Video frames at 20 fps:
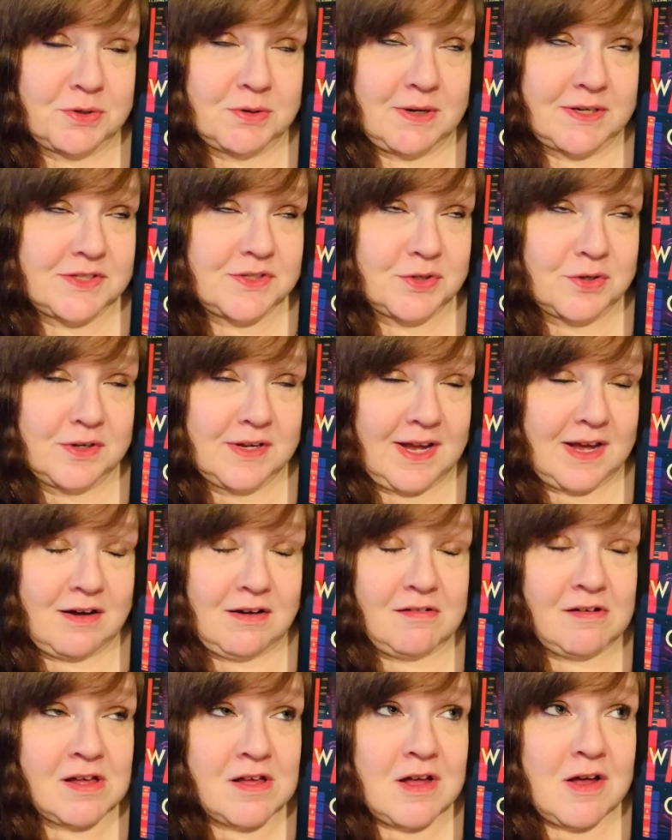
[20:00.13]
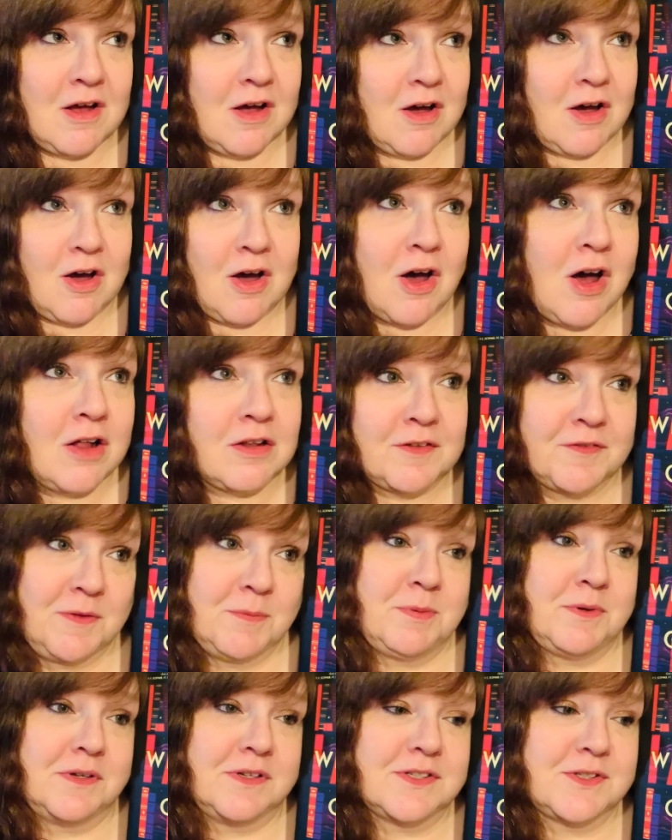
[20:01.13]
I took out all of
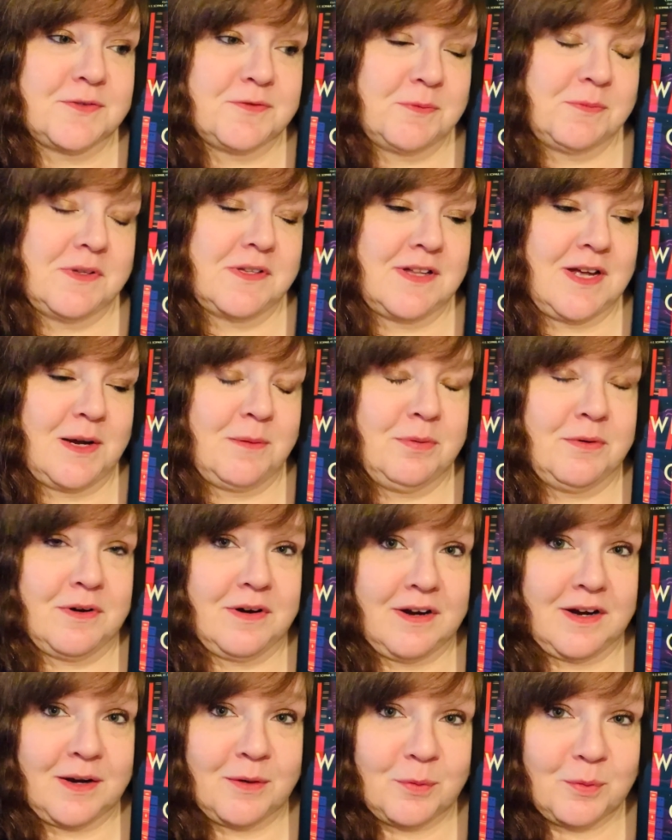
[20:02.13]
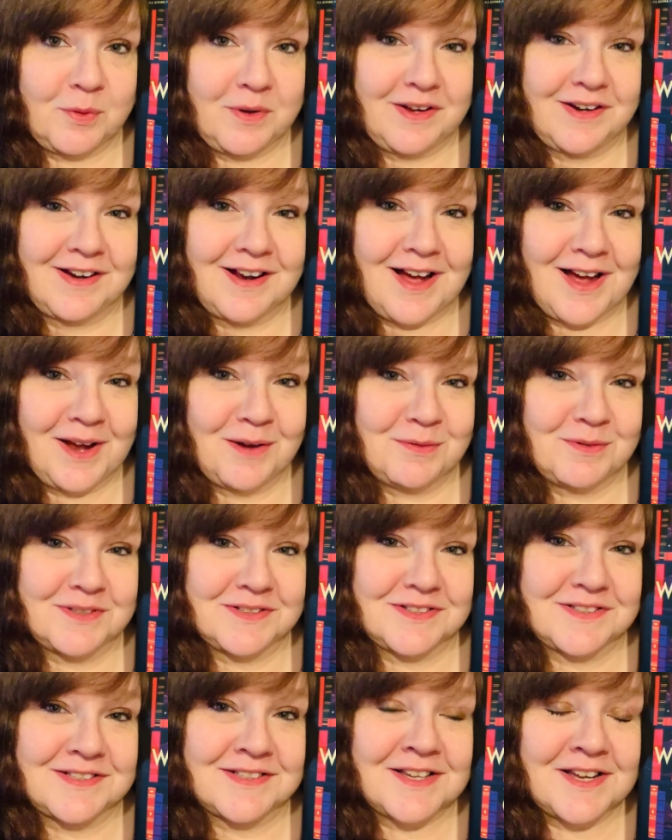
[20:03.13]
the books from the library when I
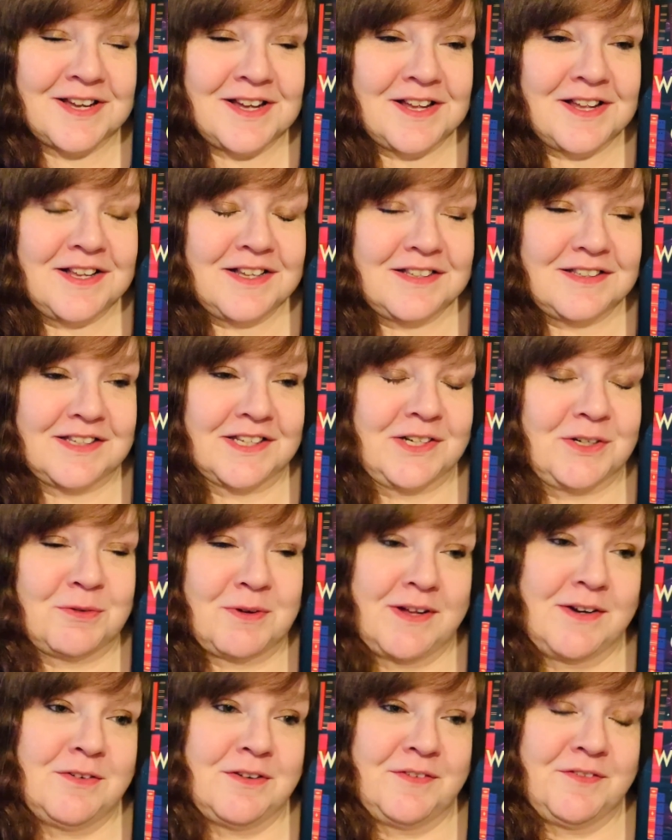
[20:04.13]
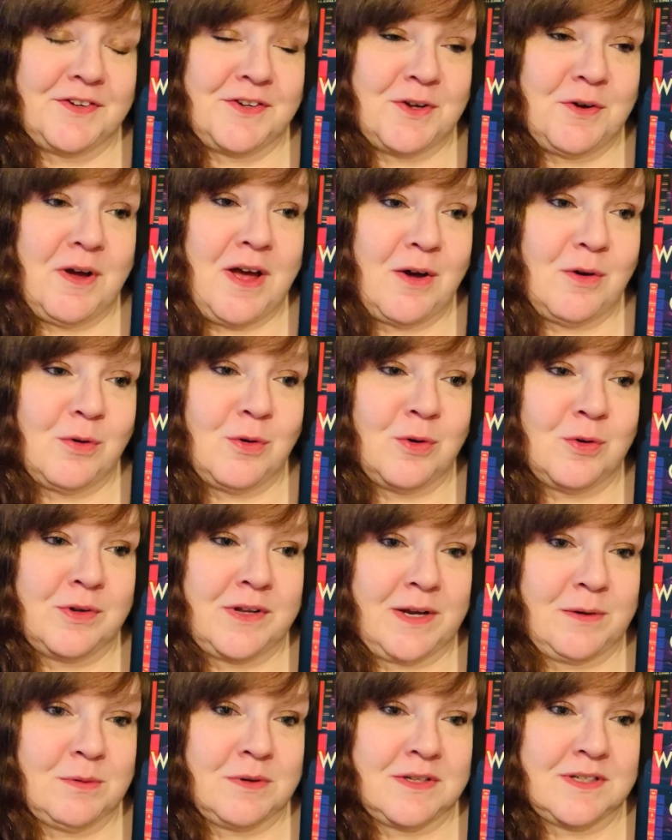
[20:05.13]
was little. I don't even know how
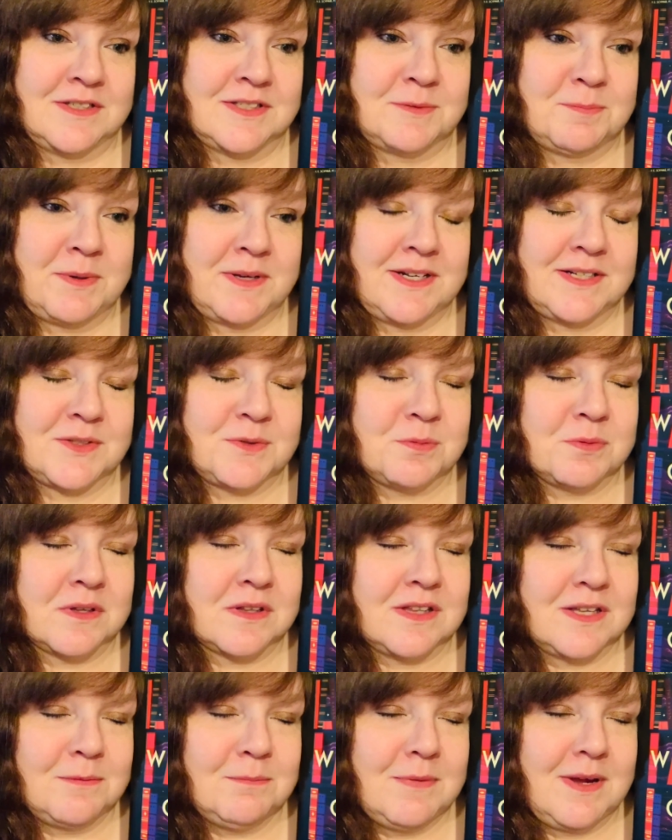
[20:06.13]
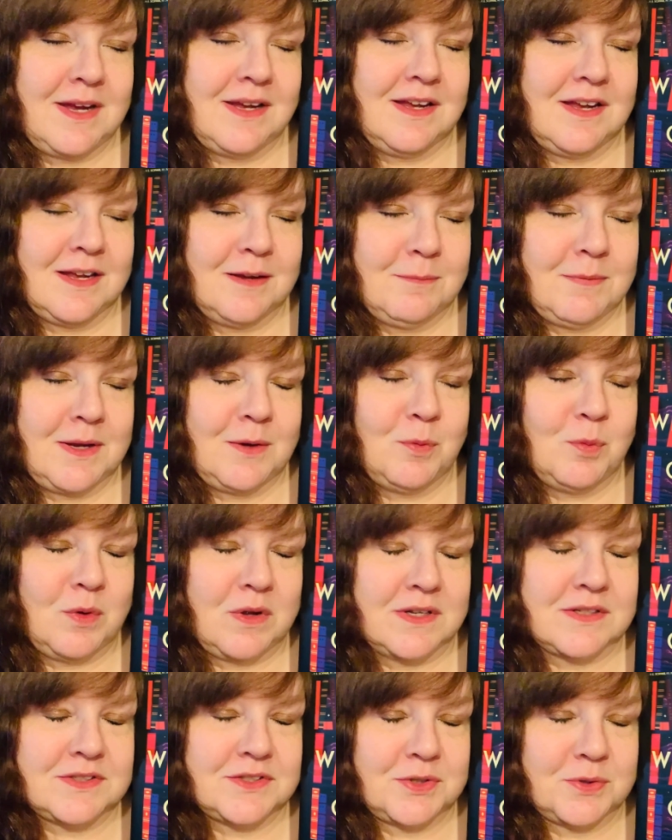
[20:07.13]
old I was, but it's really making me
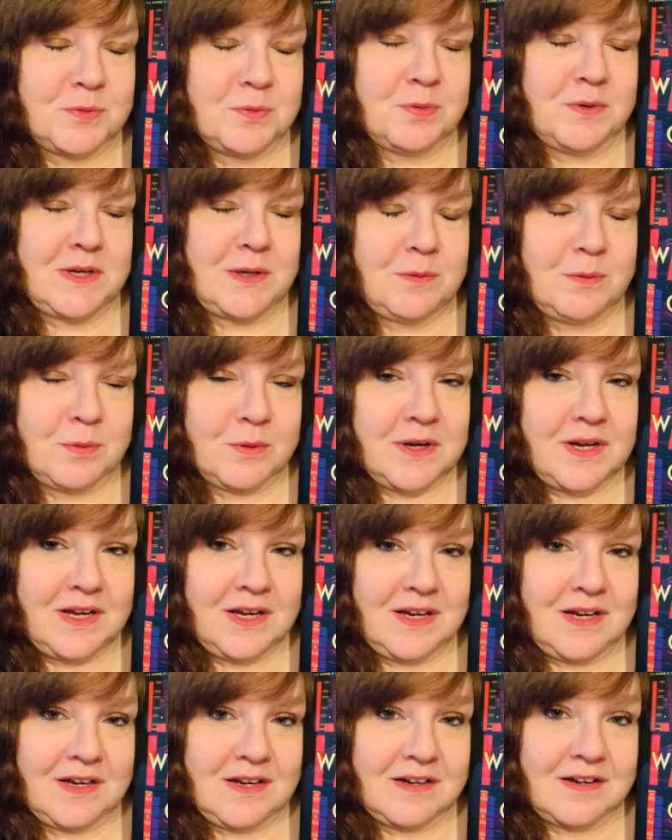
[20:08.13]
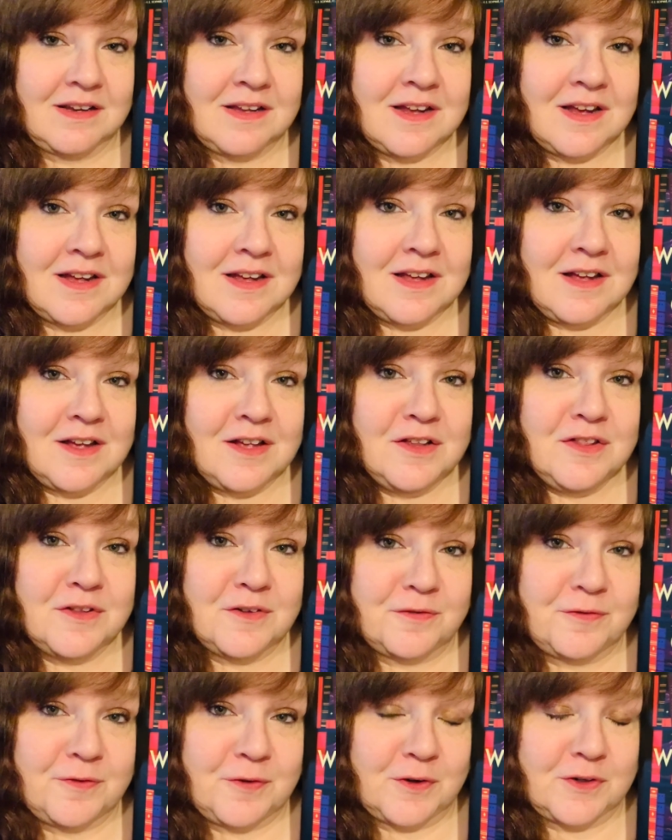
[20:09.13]
want to reread
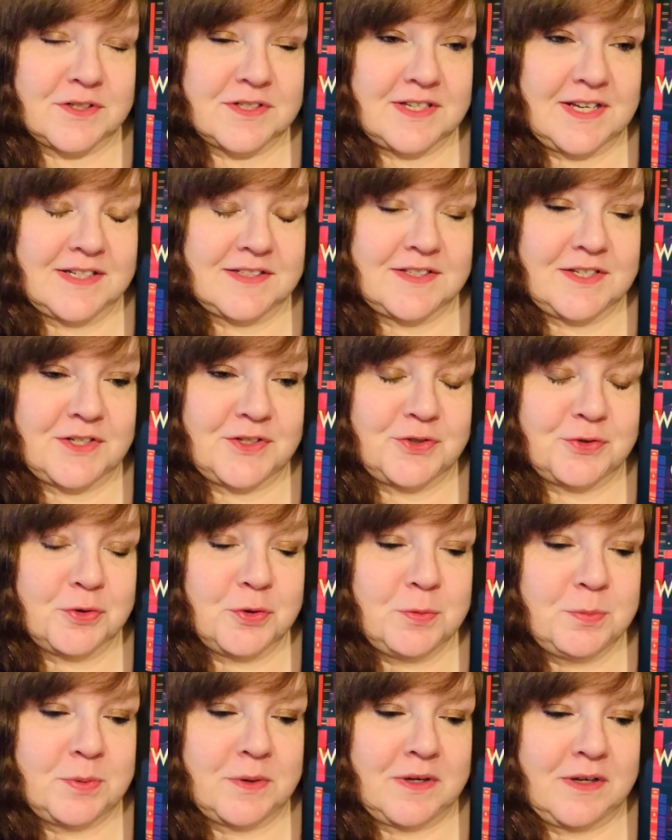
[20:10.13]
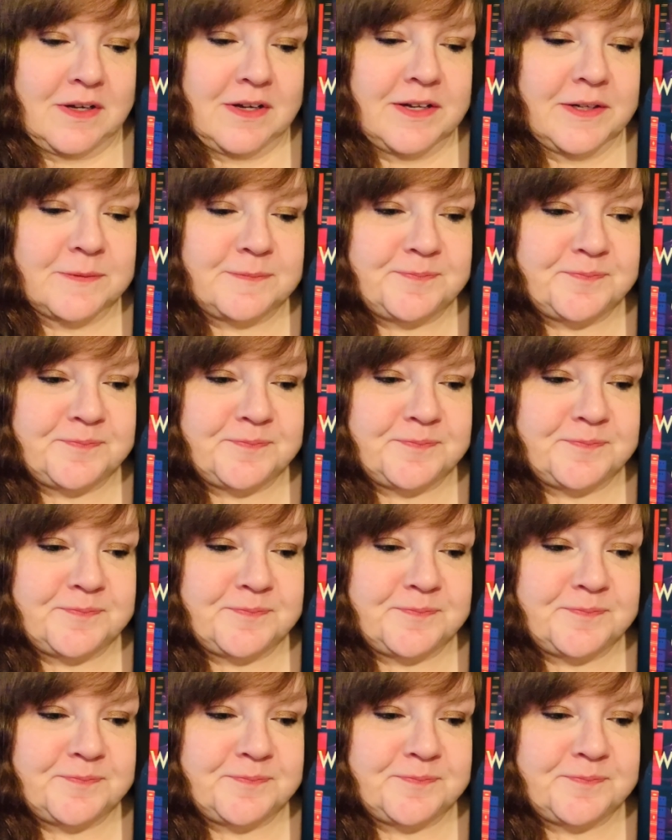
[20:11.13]
the first Nancy Drew book.